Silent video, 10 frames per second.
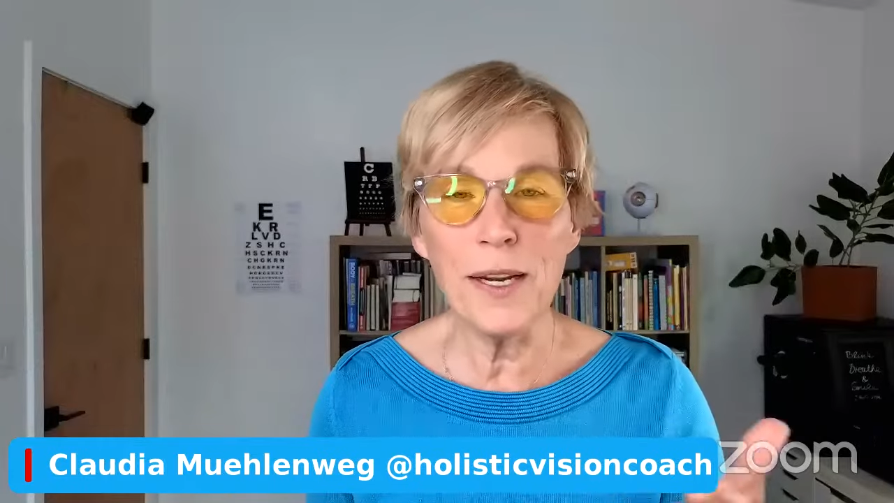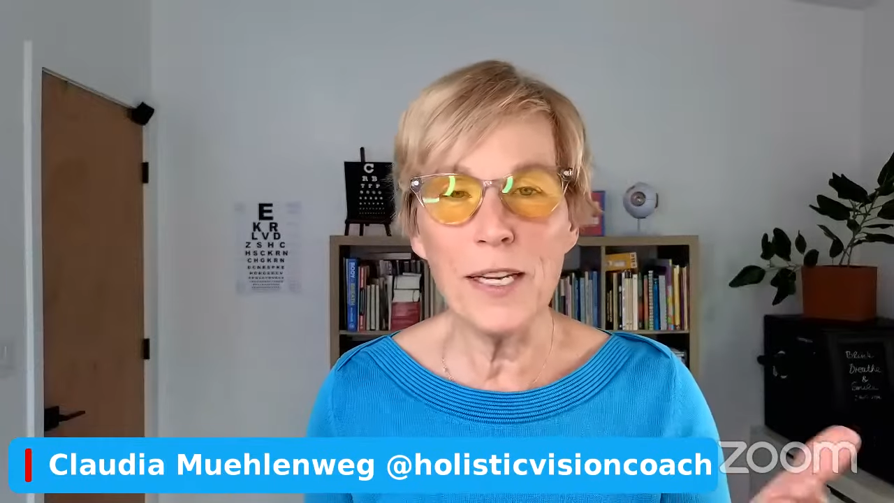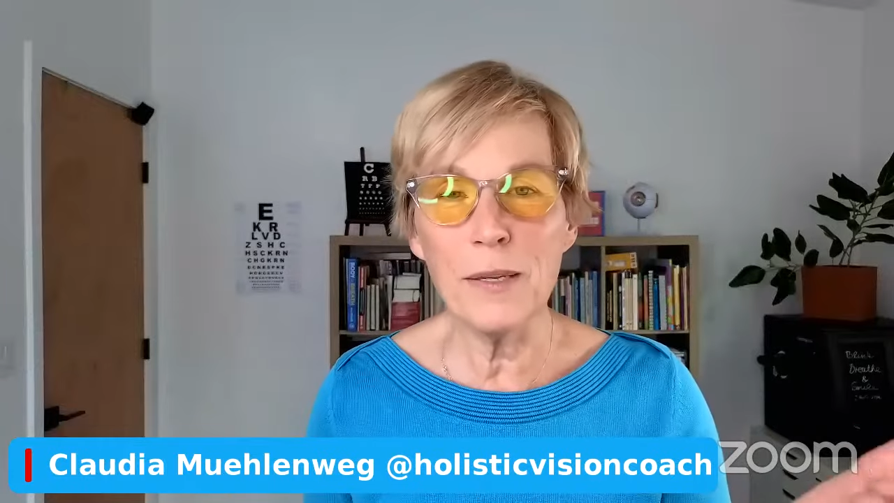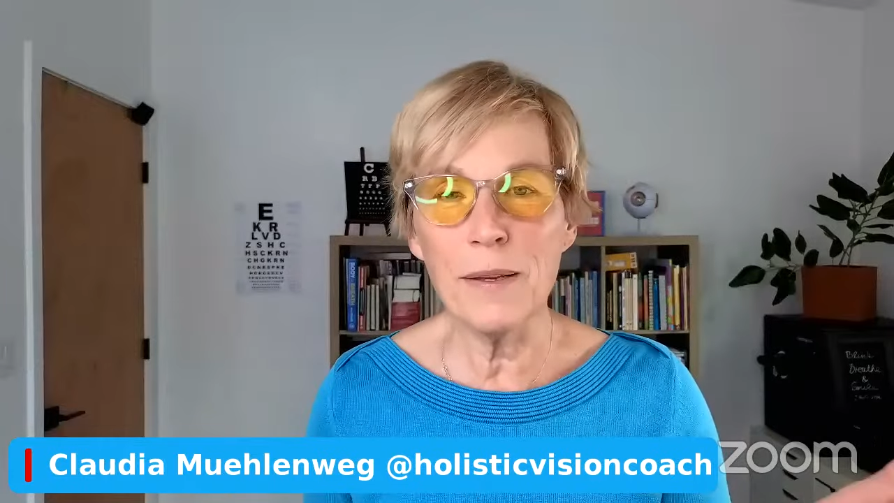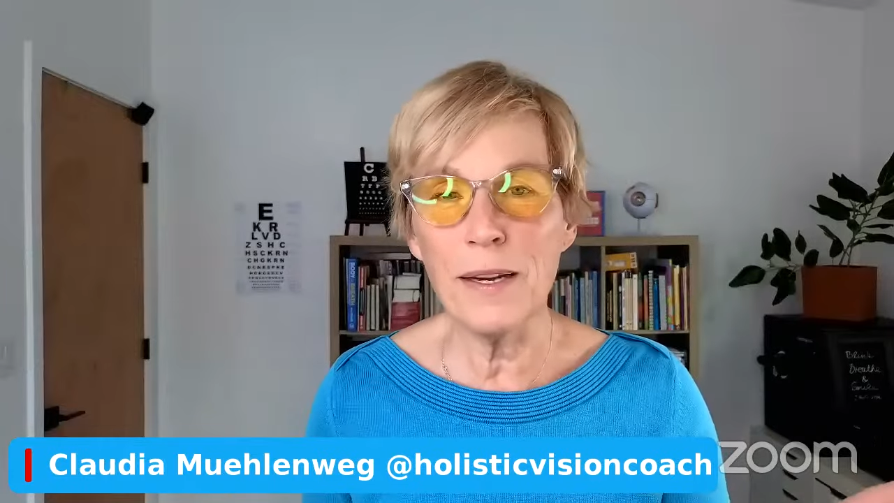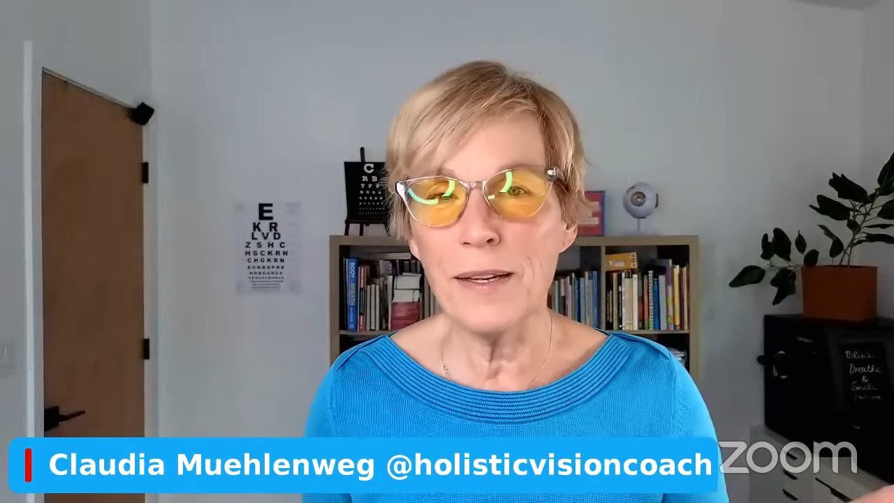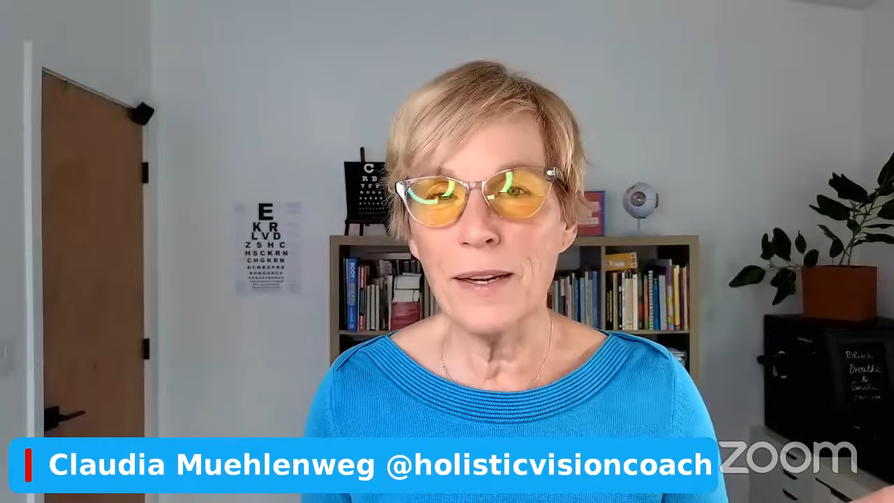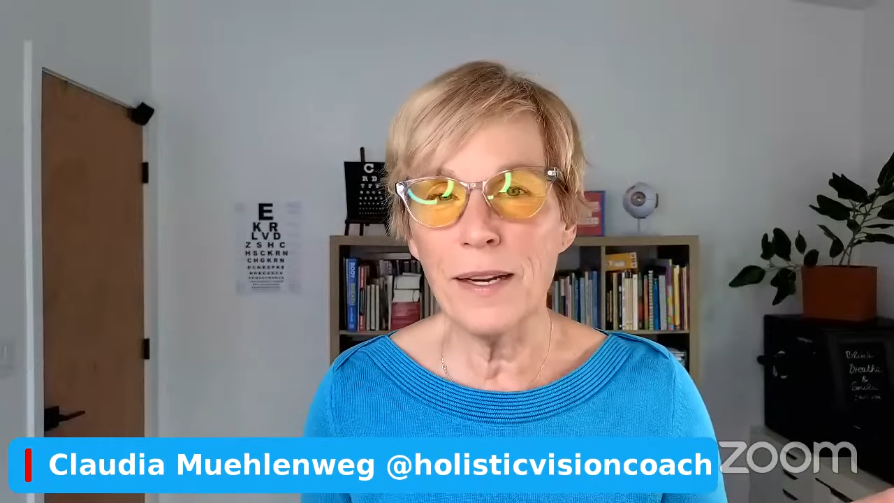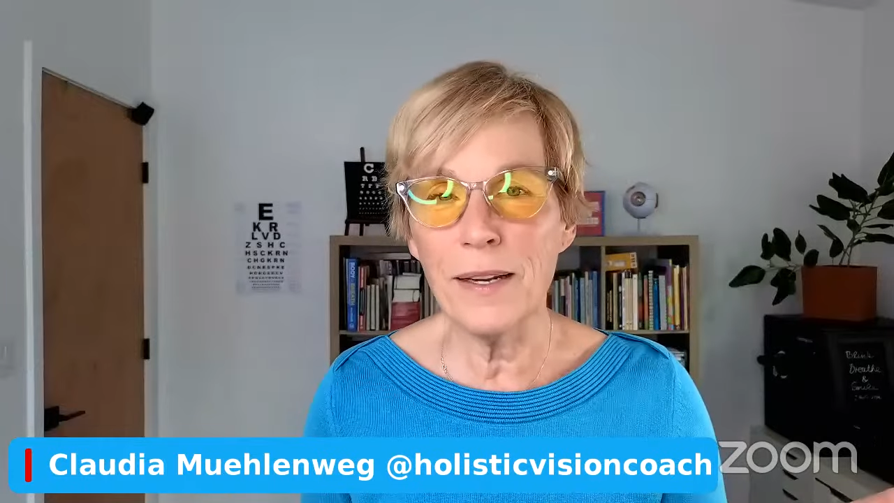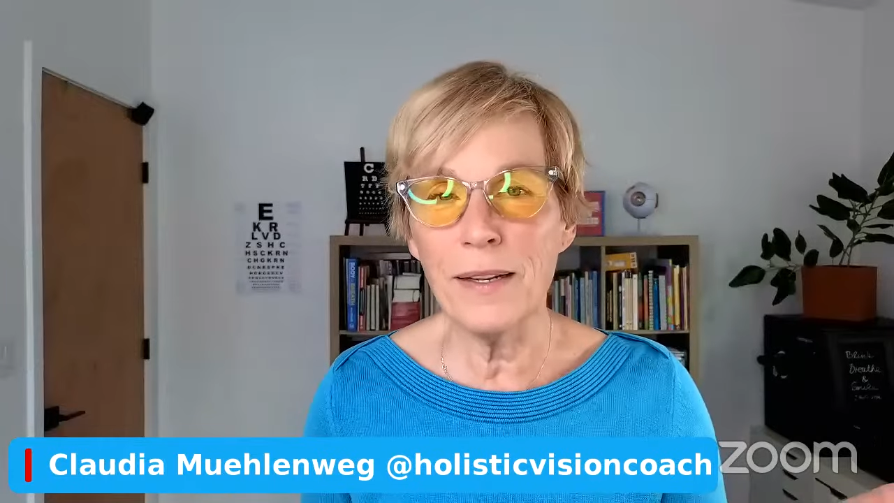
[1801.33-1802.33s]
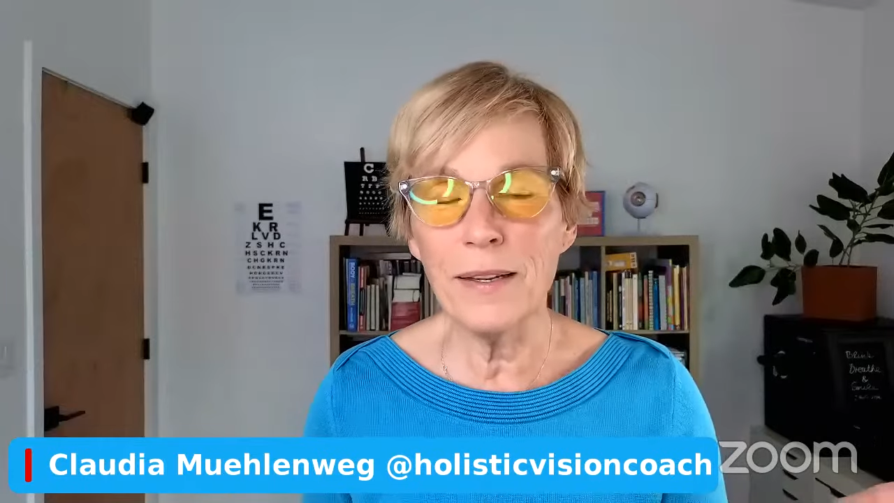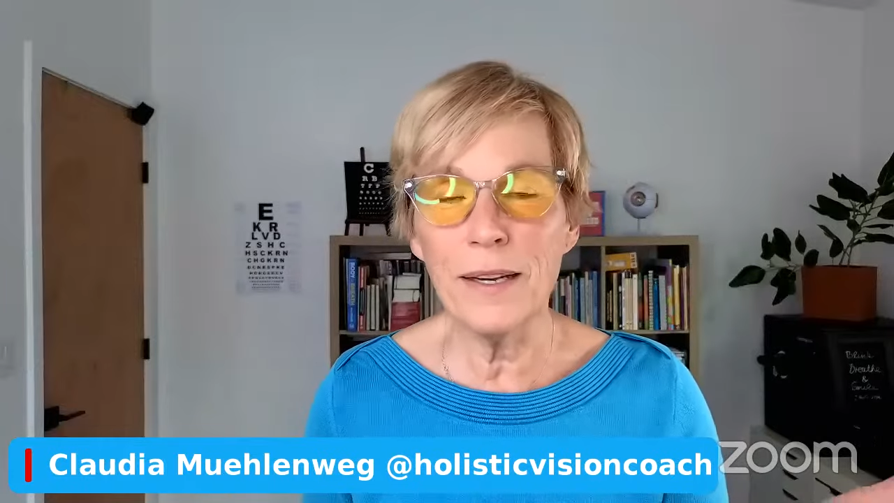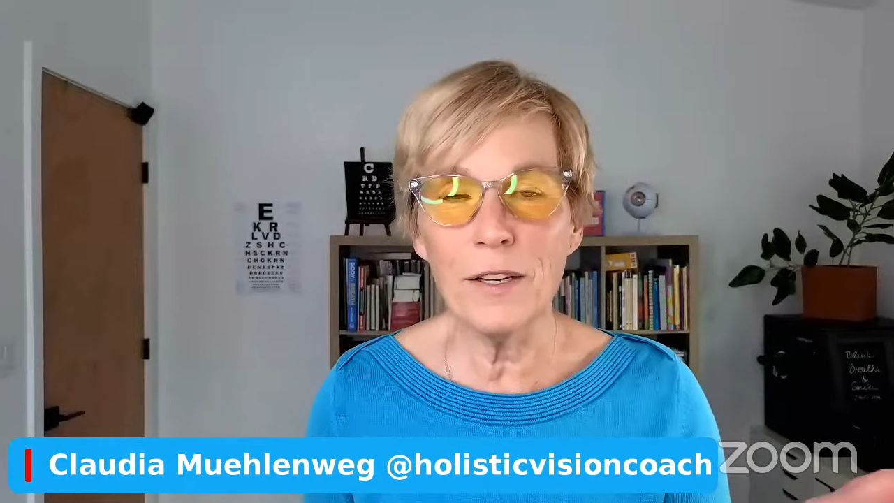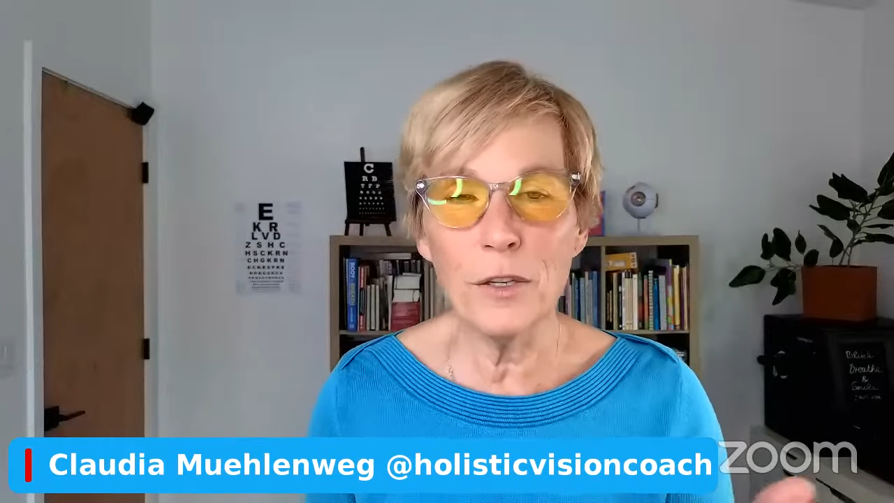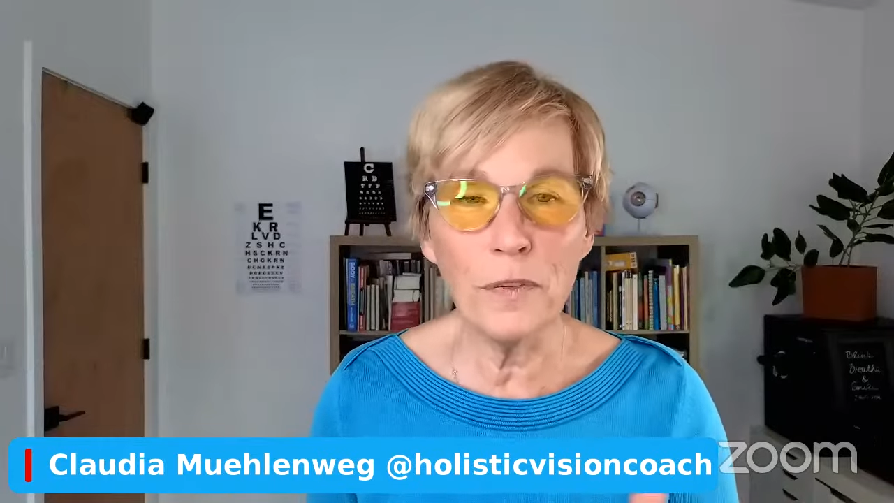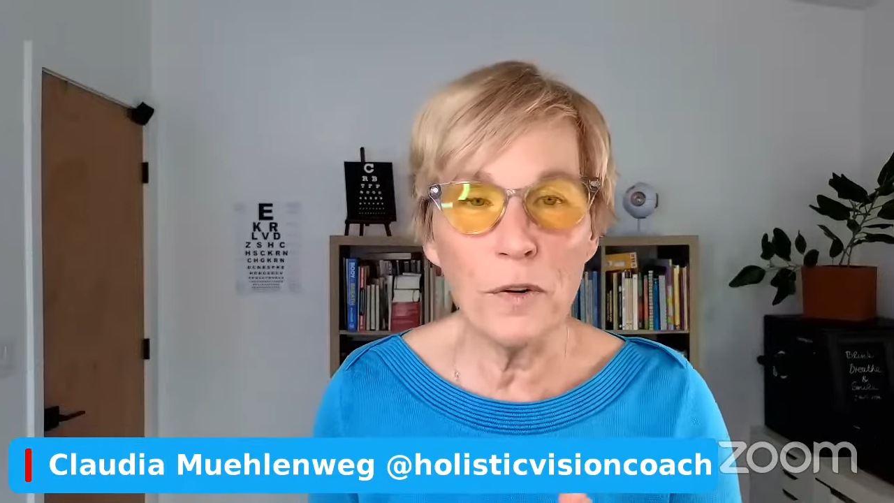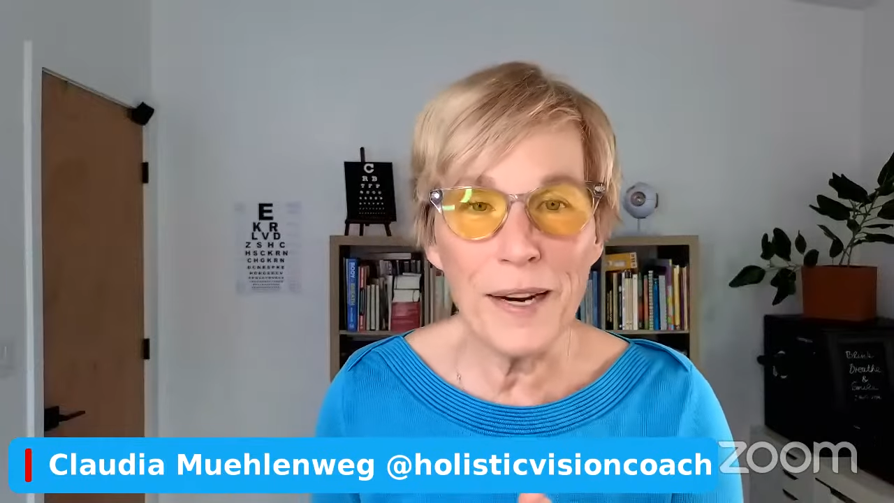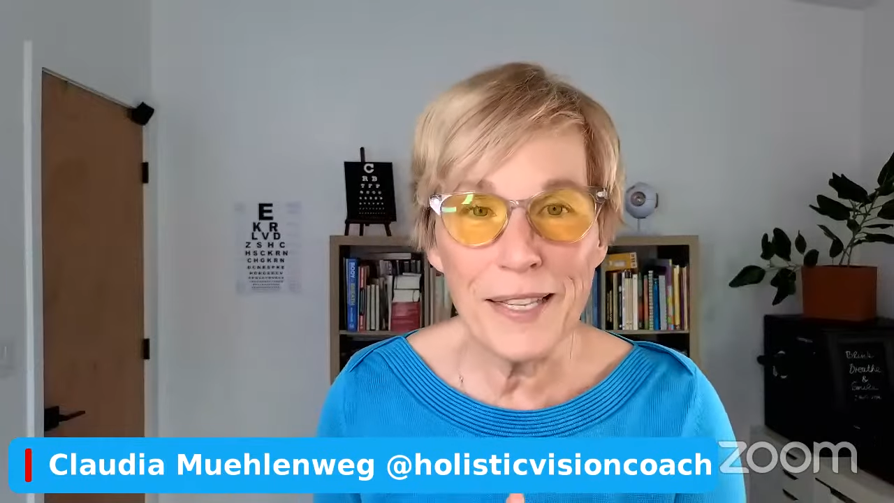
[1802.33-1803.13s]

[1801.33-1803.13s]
to in, in, in to